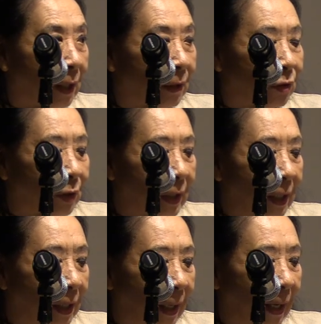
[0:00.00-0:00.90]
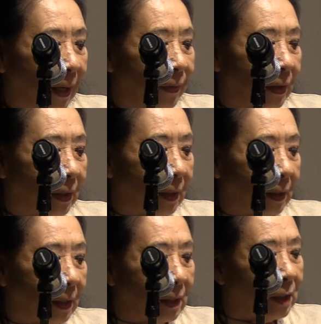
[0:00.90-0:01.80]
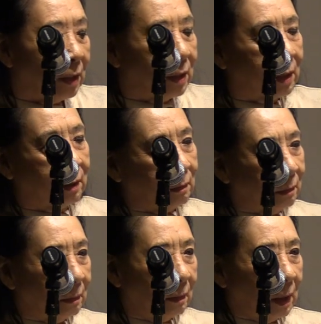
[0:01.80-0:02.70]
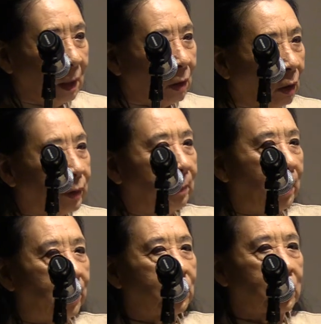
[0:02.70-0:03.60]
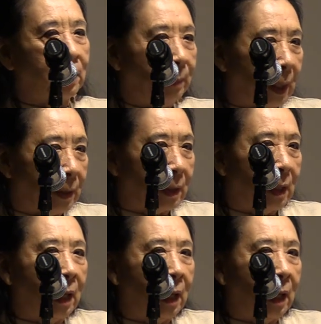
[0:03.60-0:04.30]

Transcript: actually, and this is called A Mother's Lament.